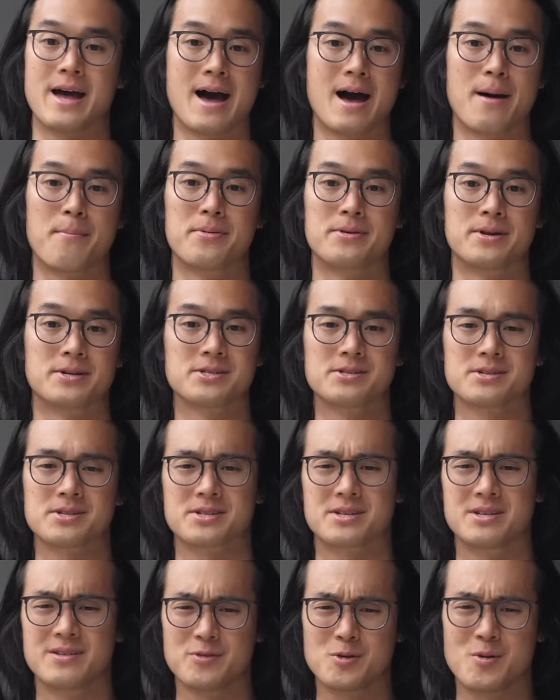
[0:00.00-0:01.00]
app doesn't
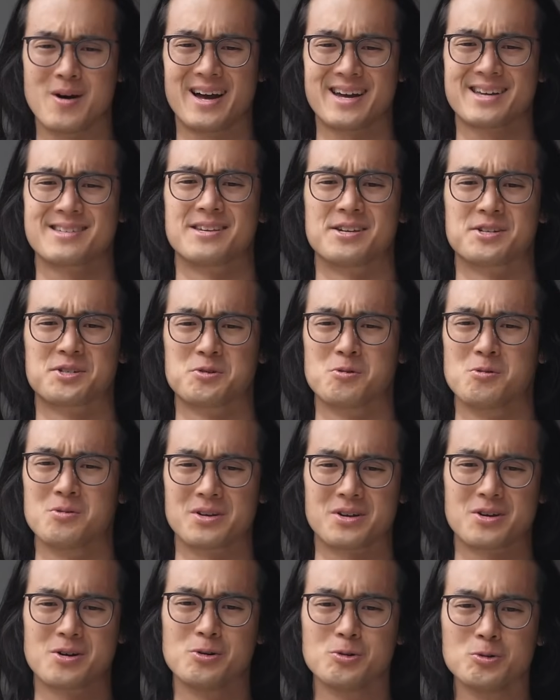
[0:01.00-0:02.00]
just give you access to all
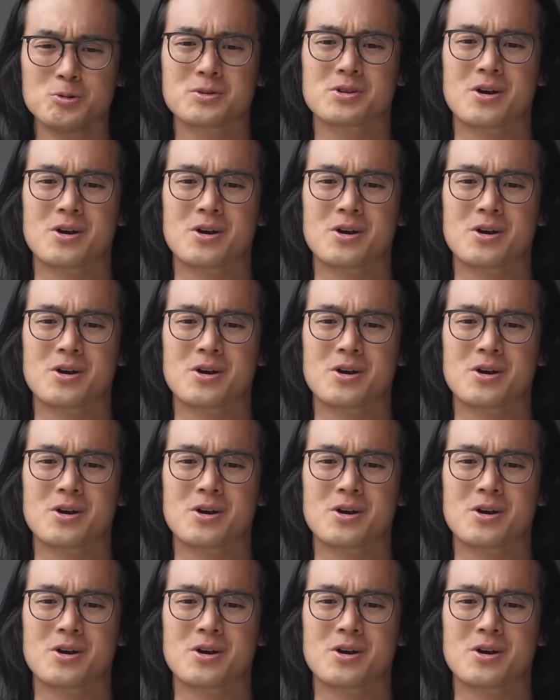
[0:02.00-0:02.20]
the cool